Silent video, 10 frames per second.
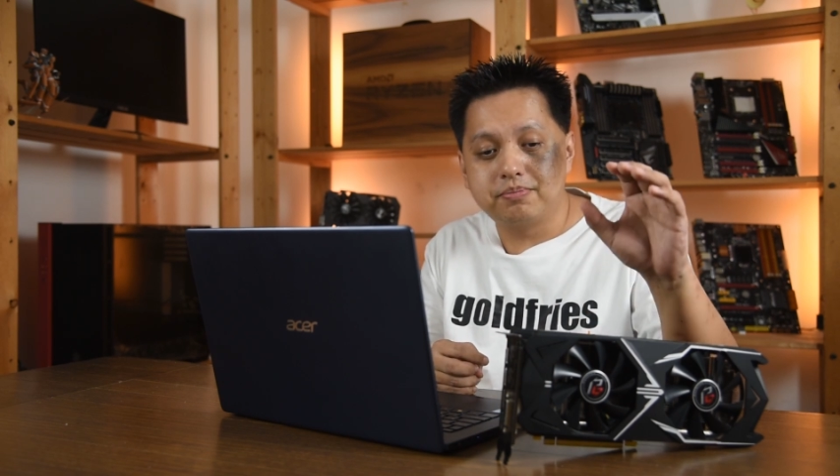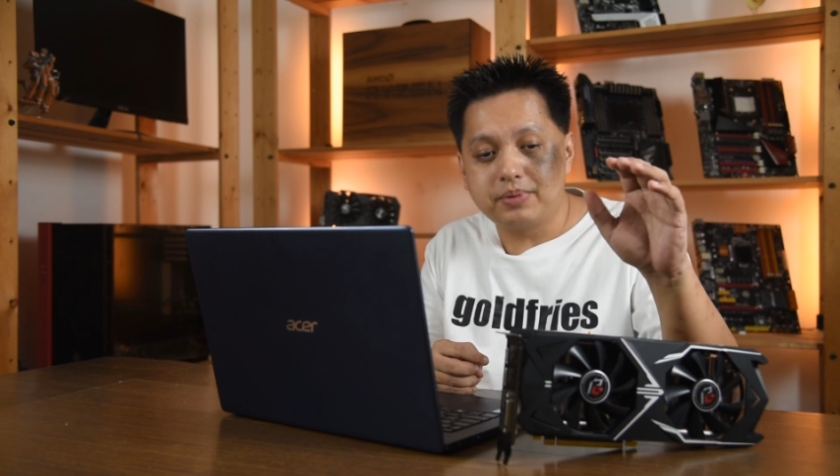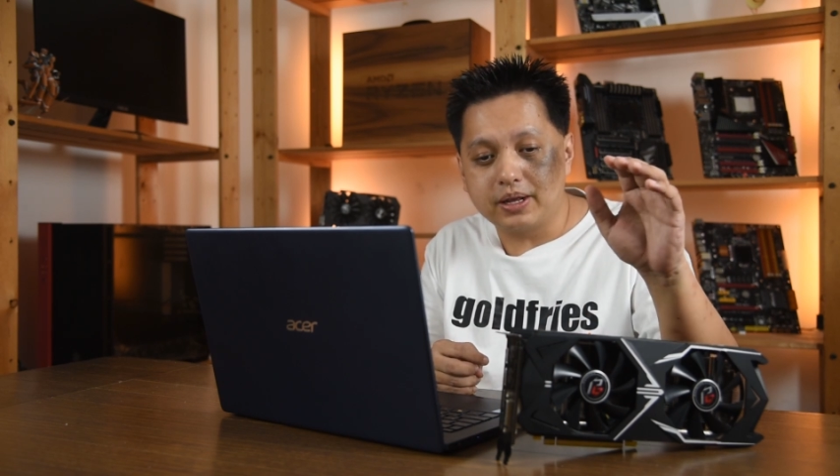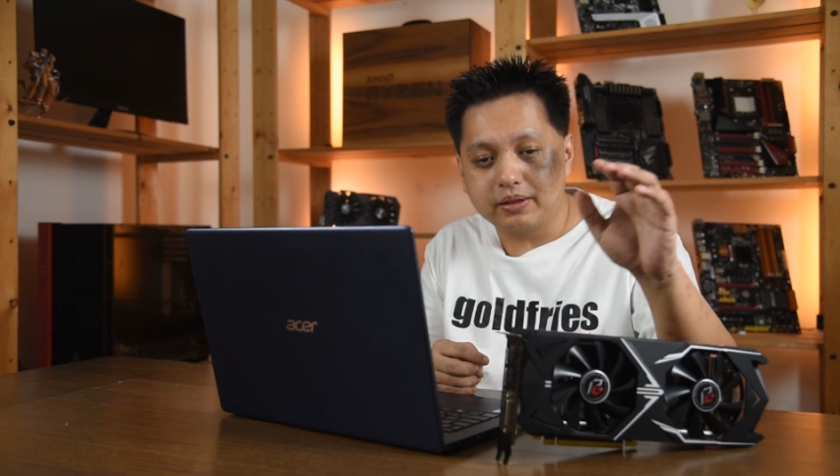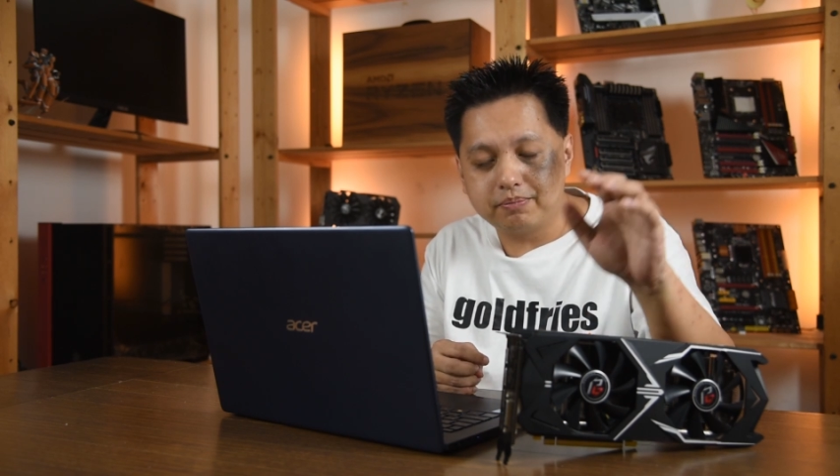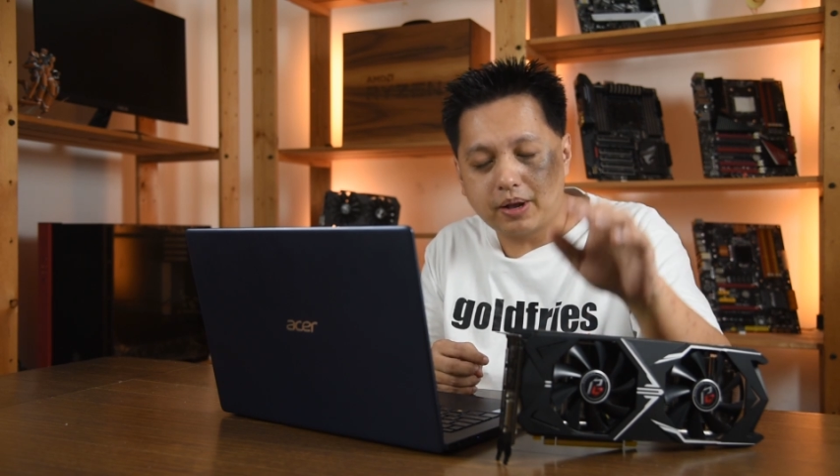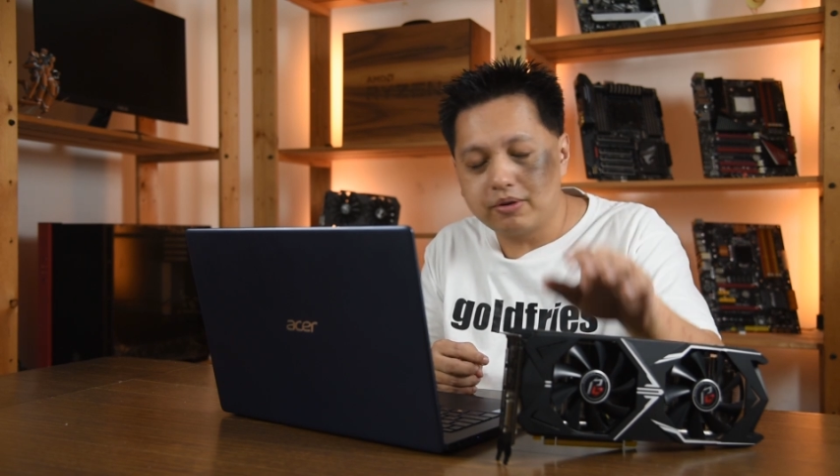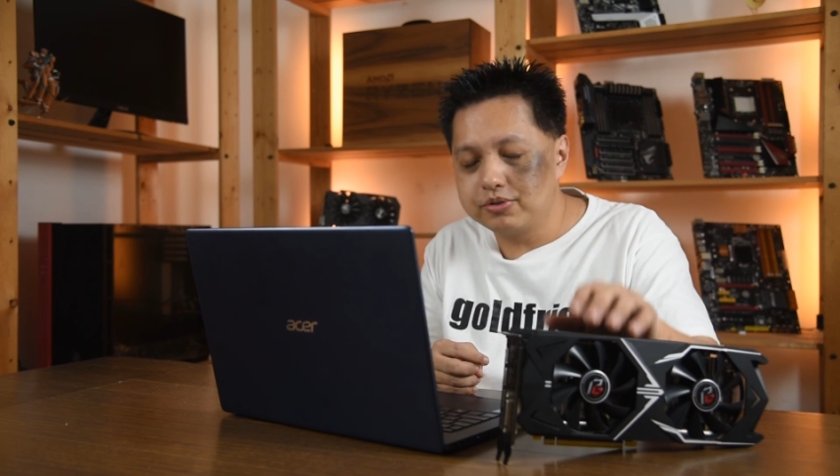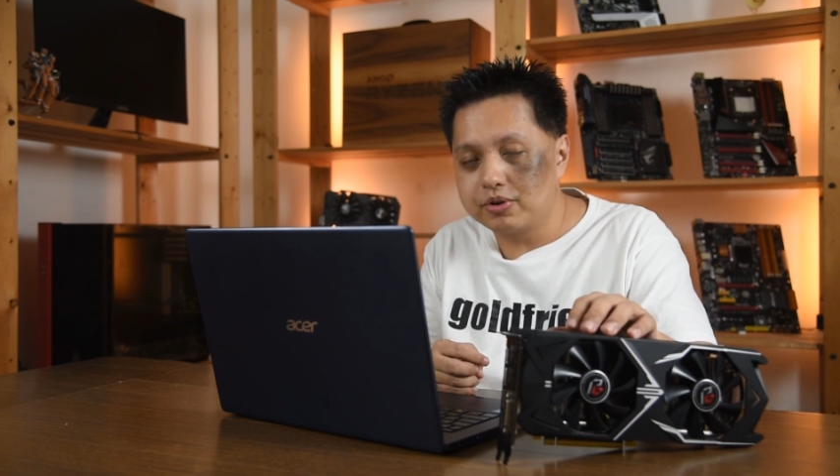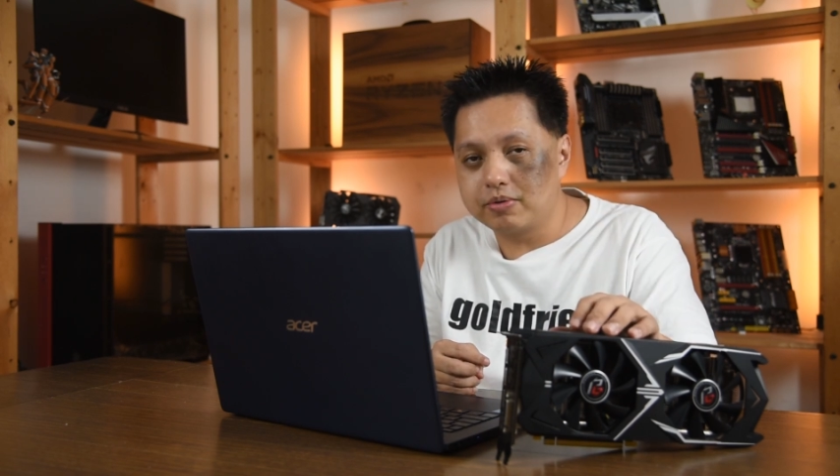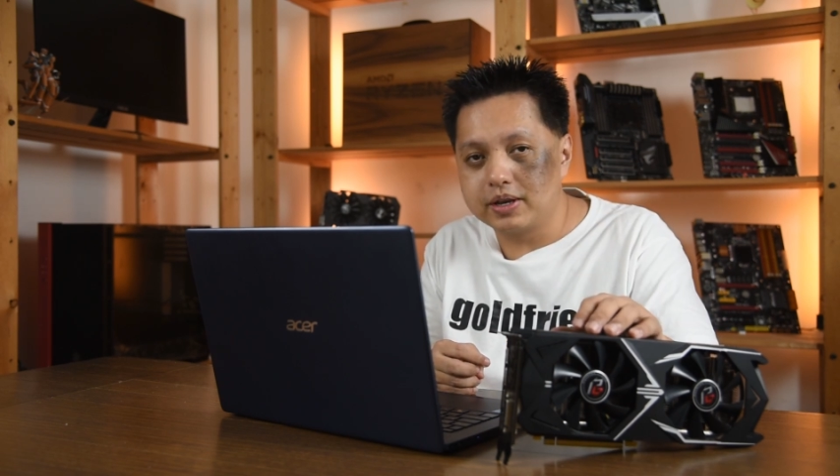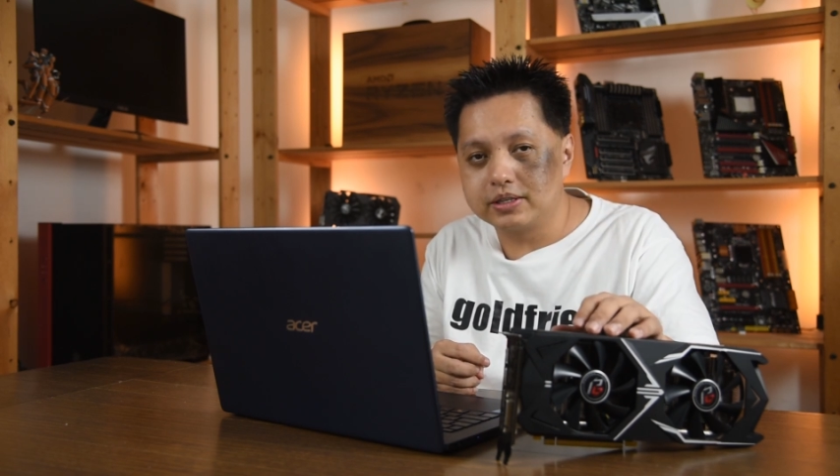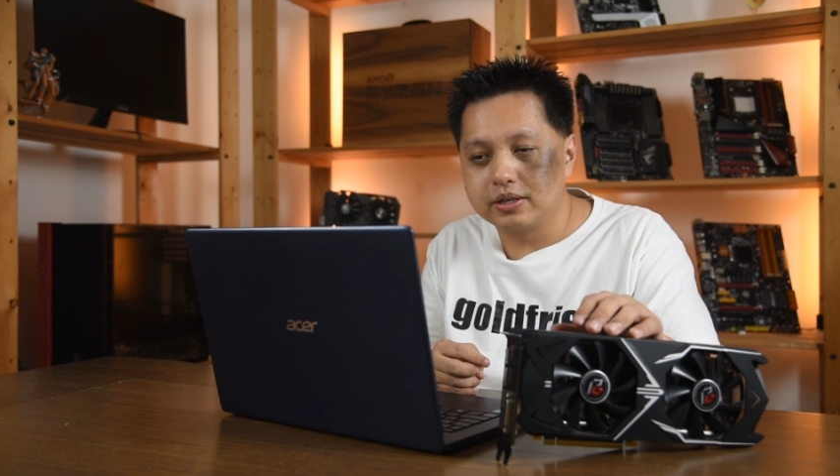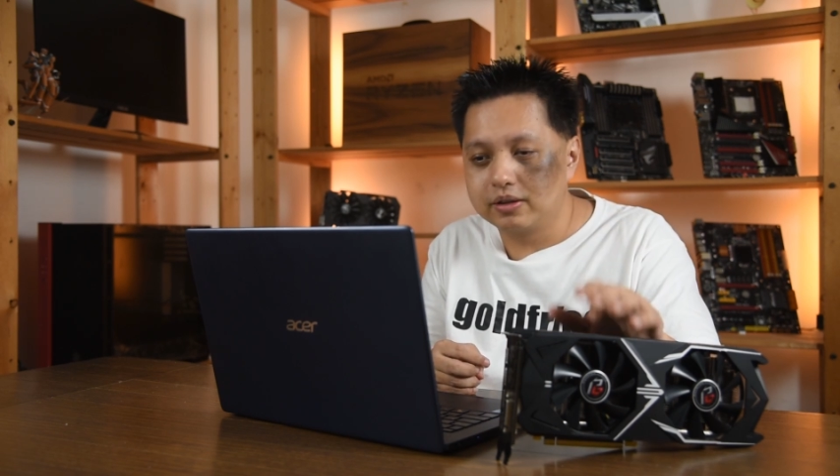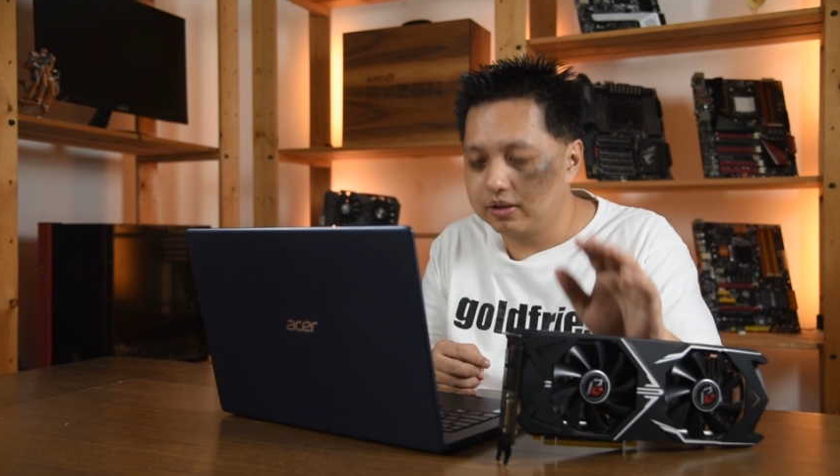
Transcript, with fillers: but power draw wise,